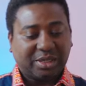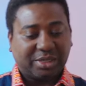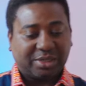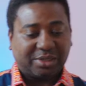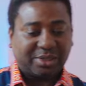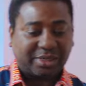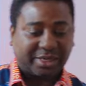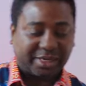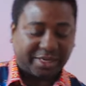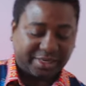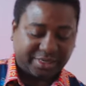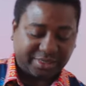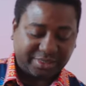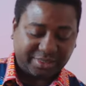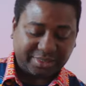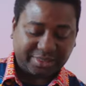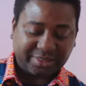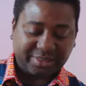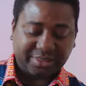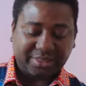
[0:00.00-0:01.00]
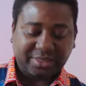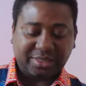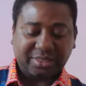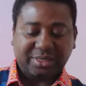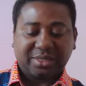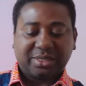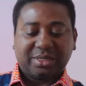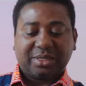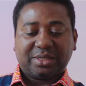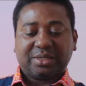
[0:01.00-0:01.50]
Okay,
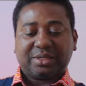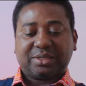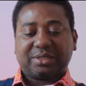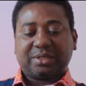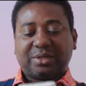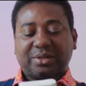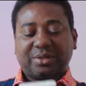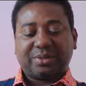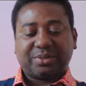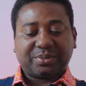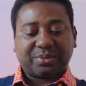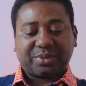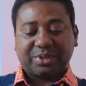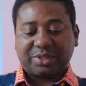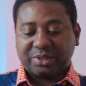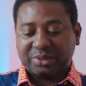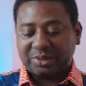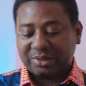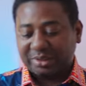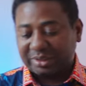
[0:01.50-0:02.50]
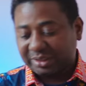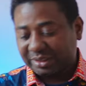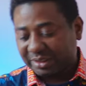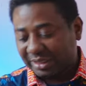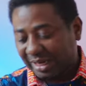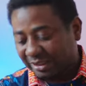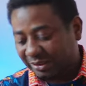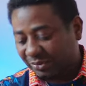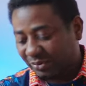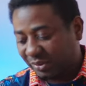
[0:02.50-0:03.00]
so
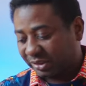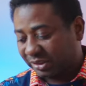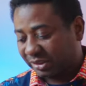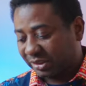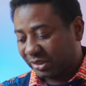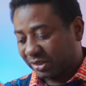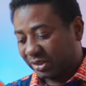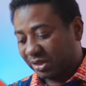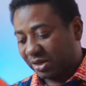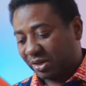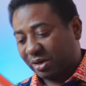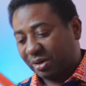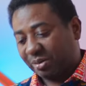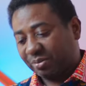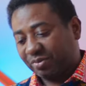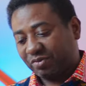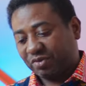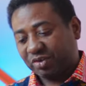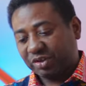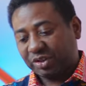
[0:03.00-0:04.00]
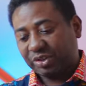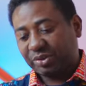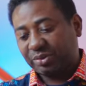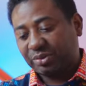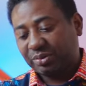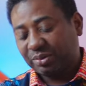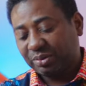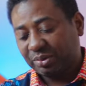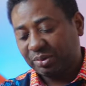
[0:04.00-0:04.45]
that's what's gonna come for you.